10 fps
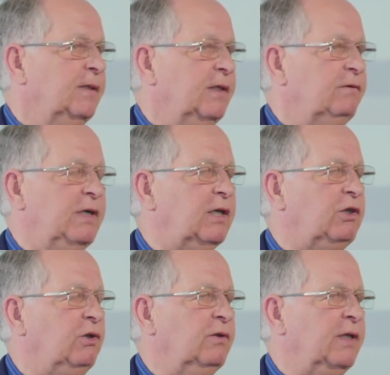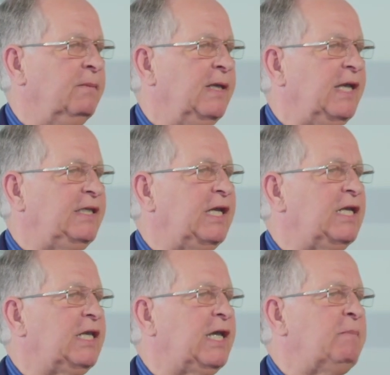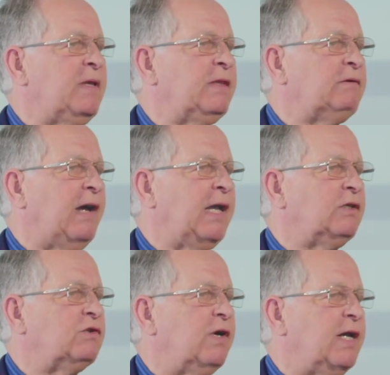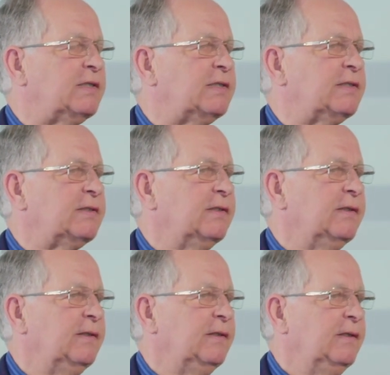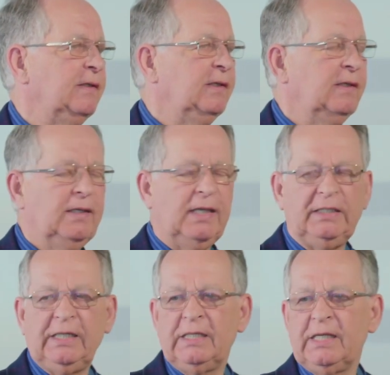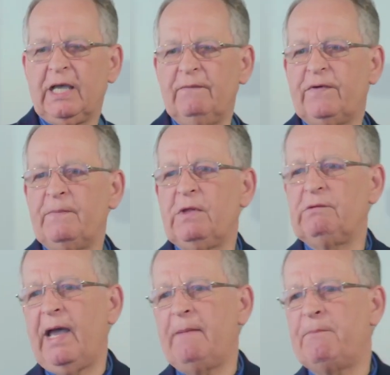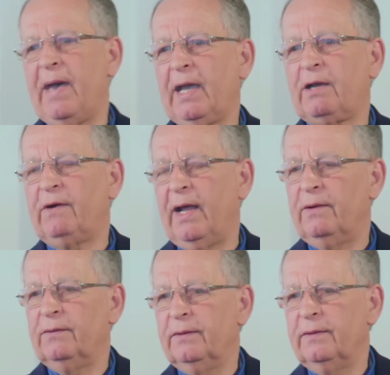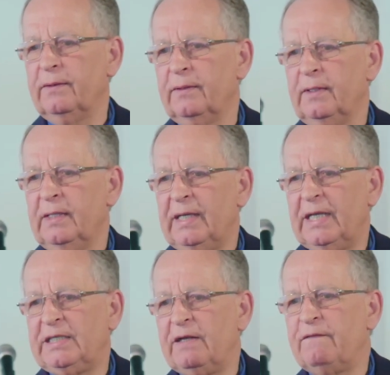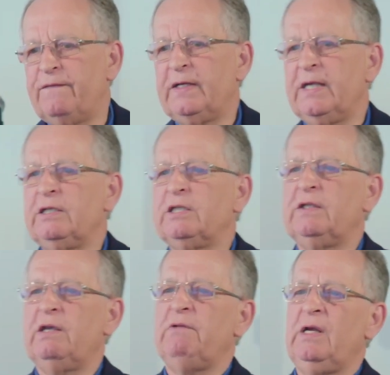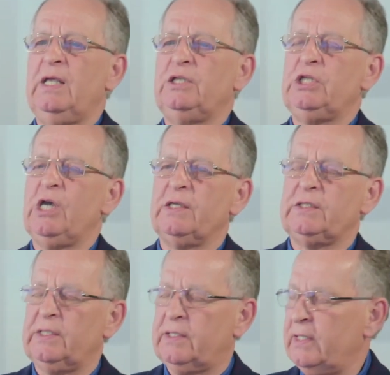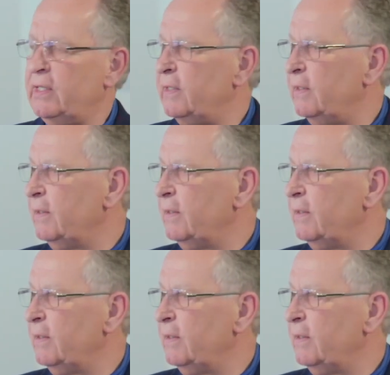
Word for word: They ridiculed him. He didn't come in the right dress. He didn't come from the right background. He didn't fit into their religiosity.